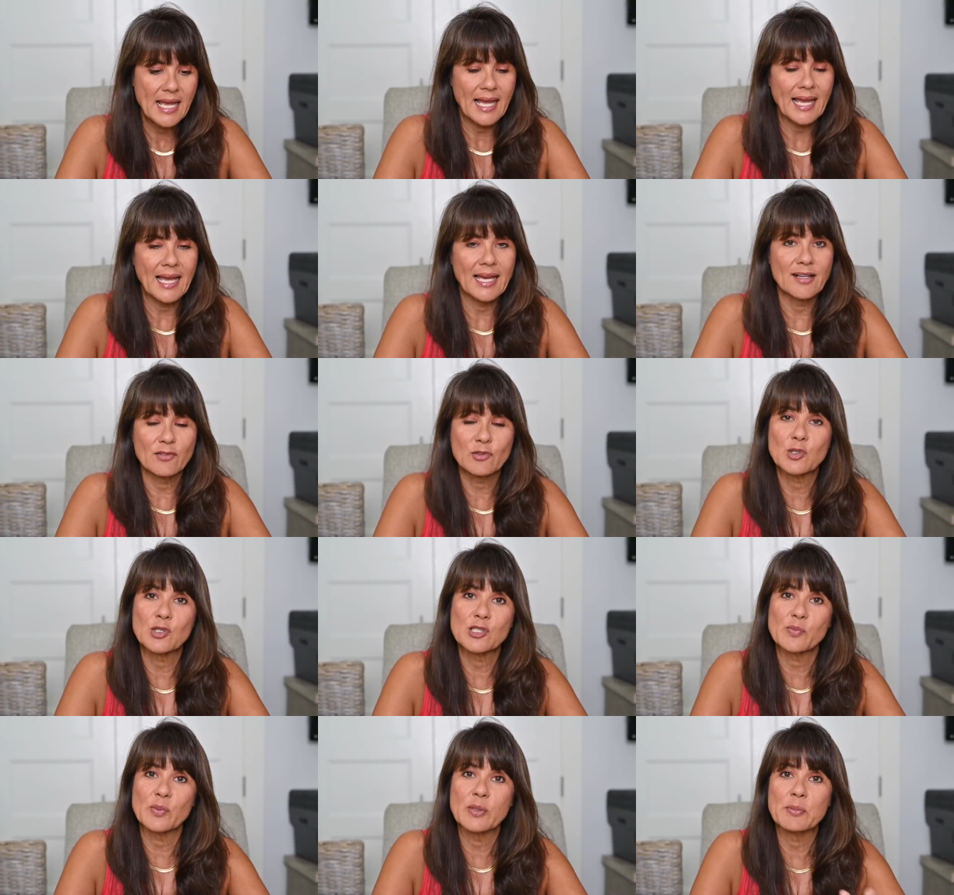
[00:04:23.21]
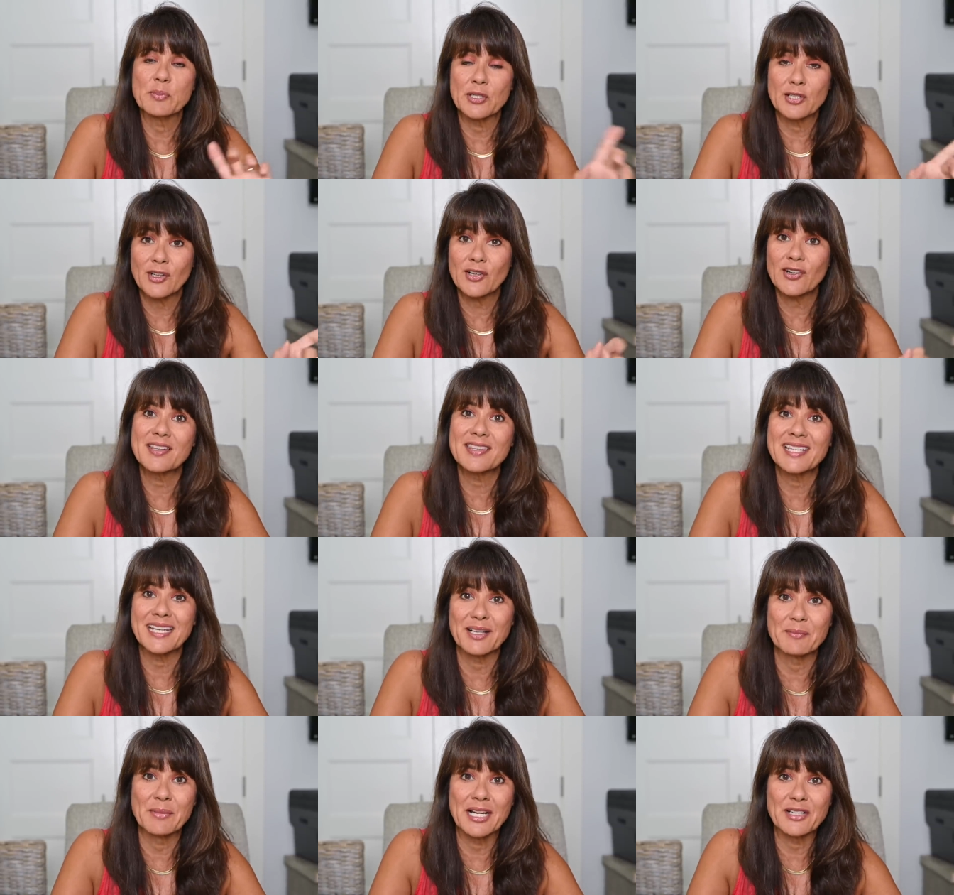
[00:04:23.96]
And of course, we put her on
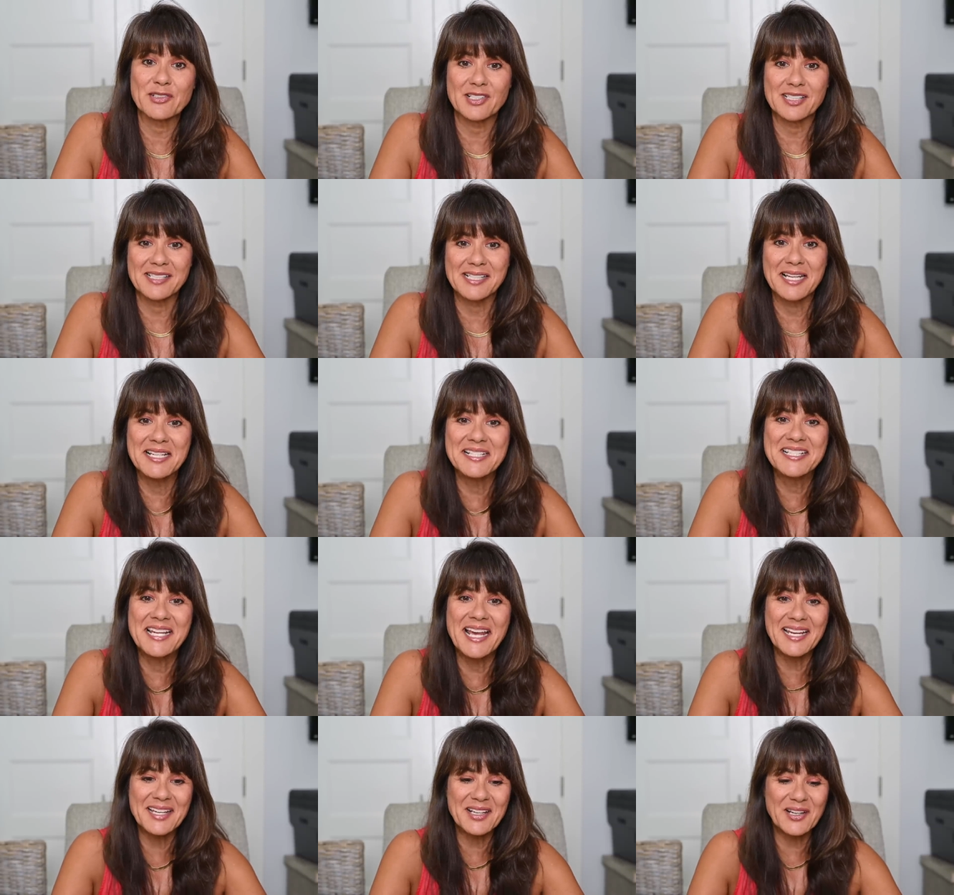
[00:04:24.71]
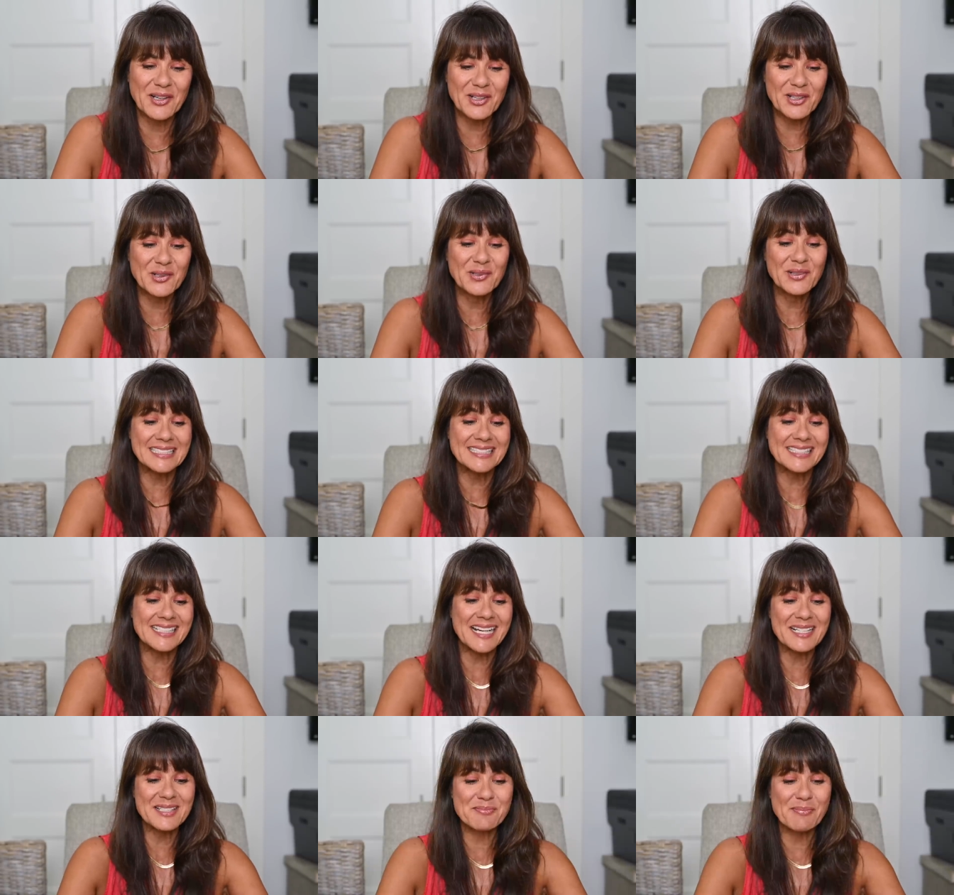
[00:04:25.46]
the air mattress and take her queen
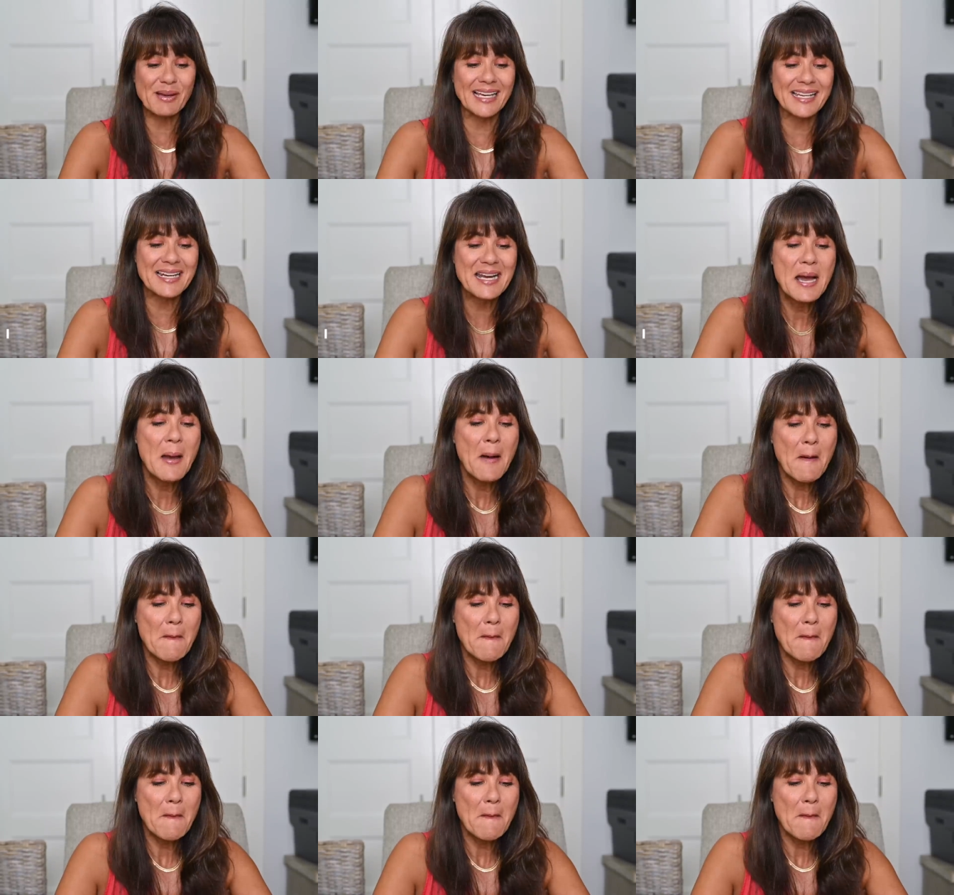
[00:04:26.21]
size bed.